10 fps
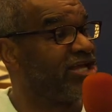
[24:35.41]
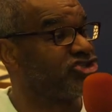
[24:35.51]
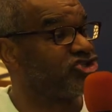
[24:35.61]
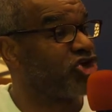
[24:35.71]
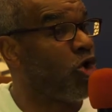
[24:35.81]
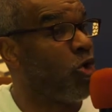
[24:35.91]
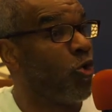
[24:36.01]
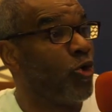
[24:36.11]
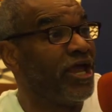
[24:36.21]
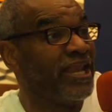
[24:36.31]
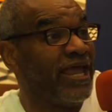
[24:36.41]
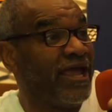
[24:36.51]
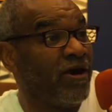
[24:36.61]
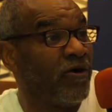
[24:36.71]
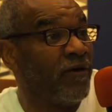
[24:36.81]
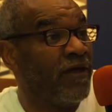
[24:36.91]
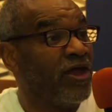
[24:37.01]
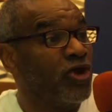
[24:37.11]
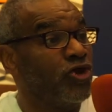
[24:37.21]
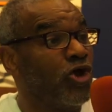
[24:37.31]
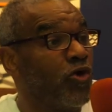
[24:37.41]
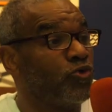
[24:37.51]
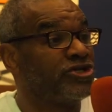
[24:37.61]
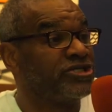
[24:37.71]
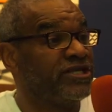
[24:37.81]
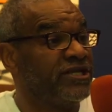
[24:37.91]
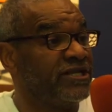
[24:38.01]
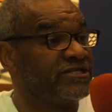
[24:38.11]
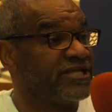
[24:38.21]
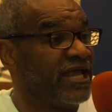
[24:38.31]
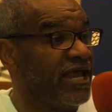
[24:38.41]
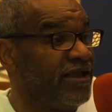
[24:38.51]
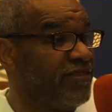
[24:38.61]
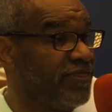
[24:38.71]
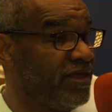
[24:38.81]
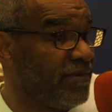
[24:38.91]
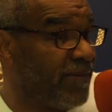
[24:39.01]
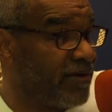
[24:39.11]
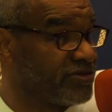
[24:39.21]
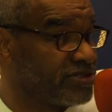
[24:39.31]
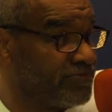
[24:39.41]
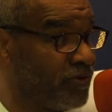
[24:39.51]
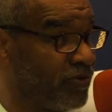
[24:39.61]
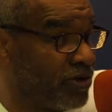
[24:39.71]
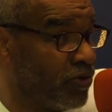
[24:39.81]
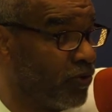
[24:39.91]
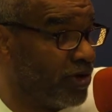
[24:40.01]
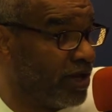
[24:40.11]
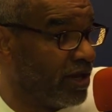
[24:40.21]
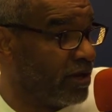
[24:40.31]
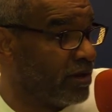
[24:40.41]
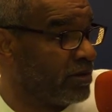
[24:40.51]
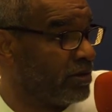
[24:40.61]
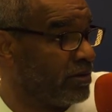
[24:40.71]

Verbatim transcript: and soul in hell. Notice he didn't say anything about the spirit going there.